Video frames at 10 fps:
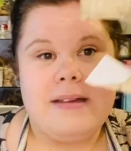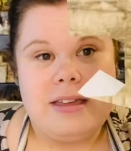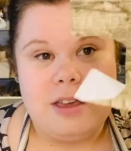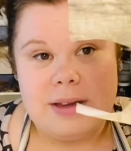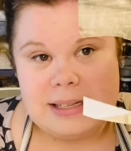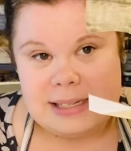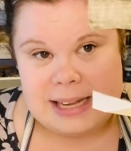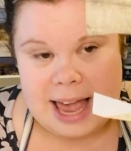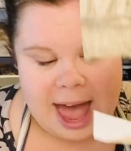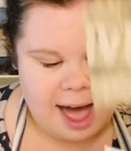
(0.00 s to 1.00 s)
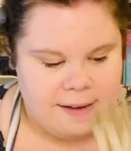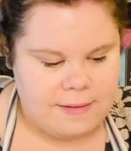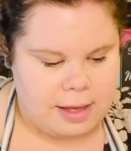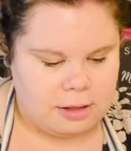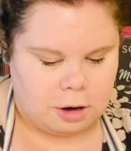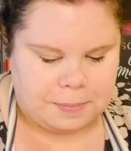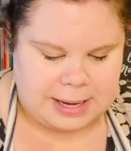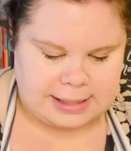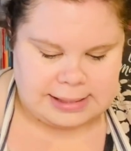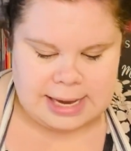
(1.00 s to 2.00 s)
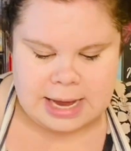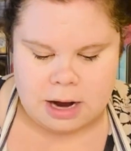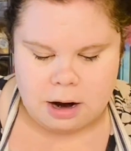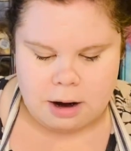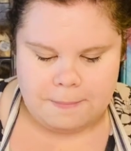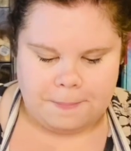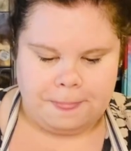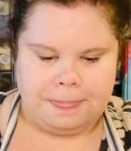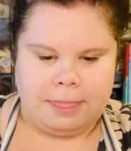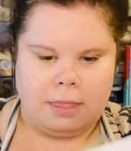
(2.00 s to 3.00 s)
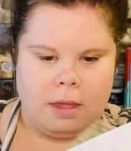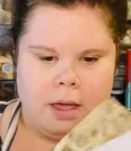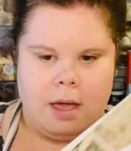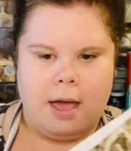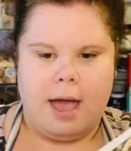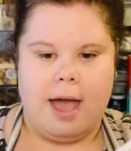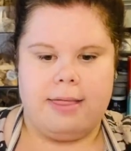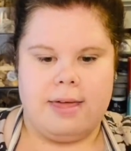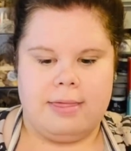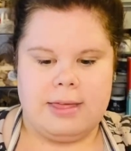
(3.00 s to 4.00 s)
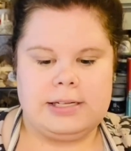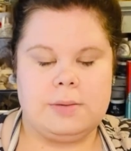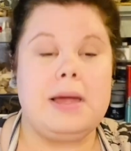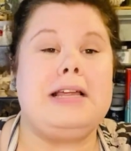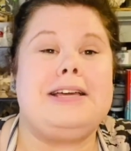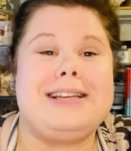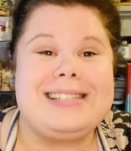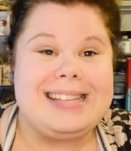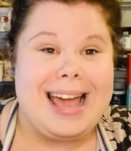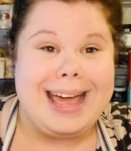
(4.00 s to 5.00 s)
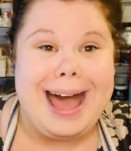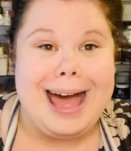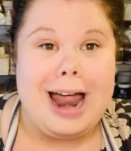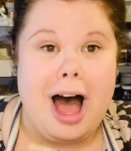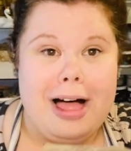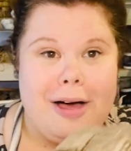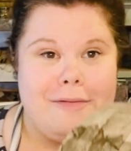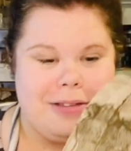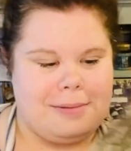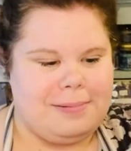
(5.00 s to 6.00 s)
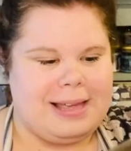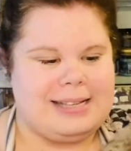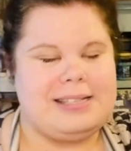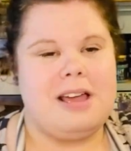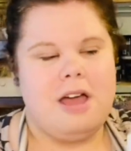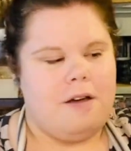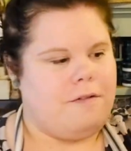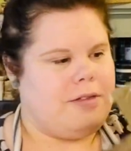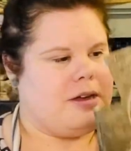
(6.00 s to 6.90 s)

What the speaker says: You can see I have a little piece here. And then this one, you'll see I cut all over the place for the